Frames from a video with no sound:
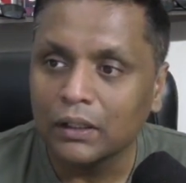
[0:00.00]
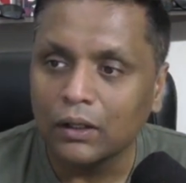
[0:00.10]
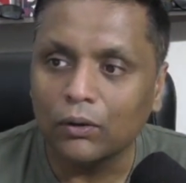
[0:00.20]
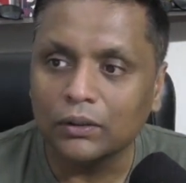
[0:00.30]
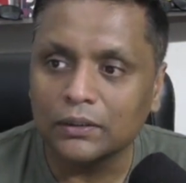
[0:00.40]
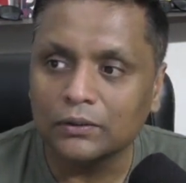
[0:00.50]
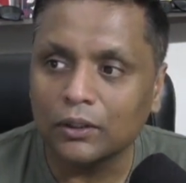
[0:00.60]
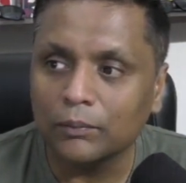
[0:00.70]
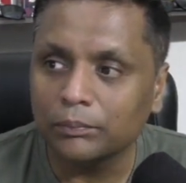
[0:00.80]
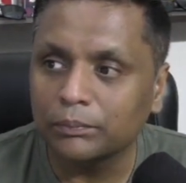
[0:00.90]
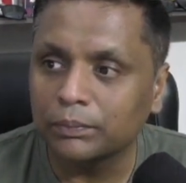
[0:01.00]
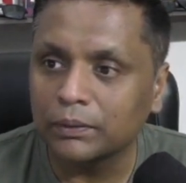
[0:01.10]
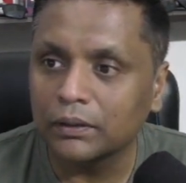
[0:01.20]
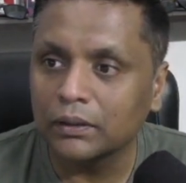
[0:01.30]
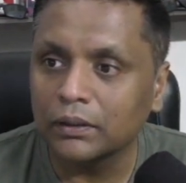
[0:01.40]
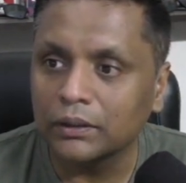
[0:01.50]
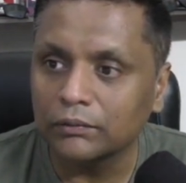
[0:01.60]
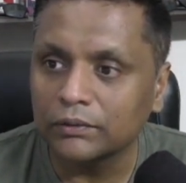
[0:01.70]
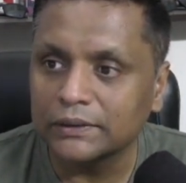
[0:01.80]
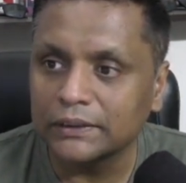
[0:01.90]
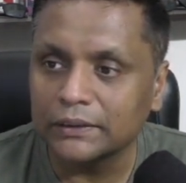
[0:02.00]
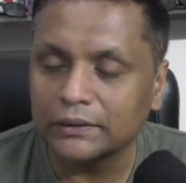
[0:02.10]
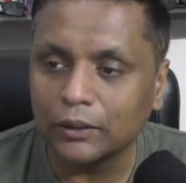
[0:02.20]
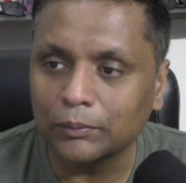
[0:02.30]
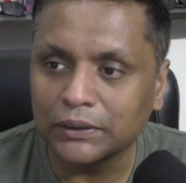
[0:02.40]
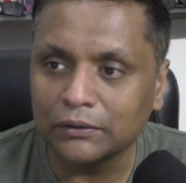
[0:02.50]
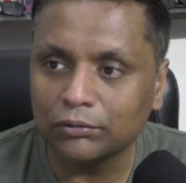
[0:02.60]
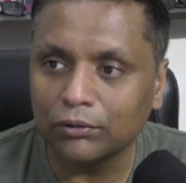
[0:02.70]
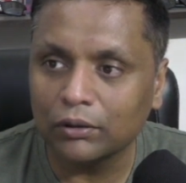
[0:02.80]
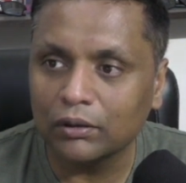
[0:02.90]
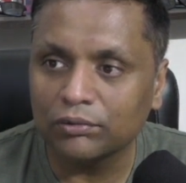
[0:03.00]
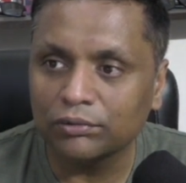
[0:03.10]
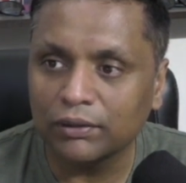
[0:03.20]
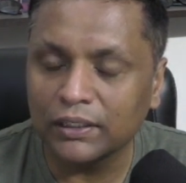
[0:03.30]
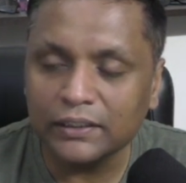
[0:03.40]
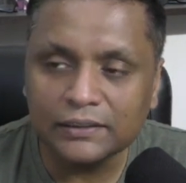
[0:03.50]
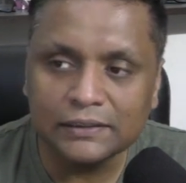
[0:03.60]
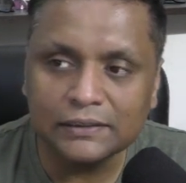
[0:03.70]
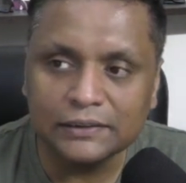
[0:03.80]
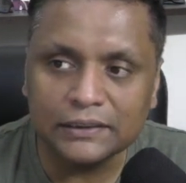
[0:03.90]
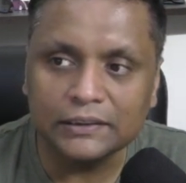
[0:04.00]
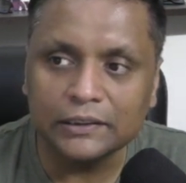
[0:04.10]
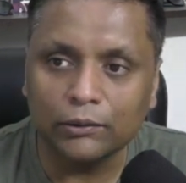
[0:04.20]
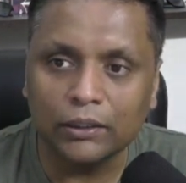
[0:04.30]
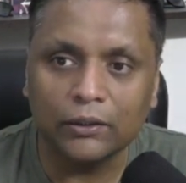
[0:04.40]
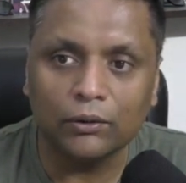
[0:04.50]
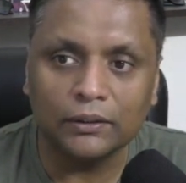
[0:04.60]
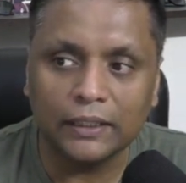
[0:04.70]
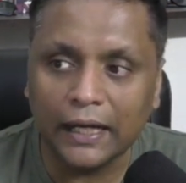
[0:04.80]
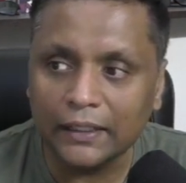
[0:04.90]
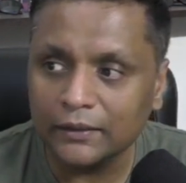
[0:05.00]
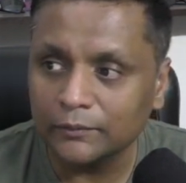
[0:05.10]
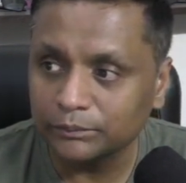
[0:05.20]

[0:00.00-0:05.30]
on the top uh, you will see this option for funnels. Just need to click on that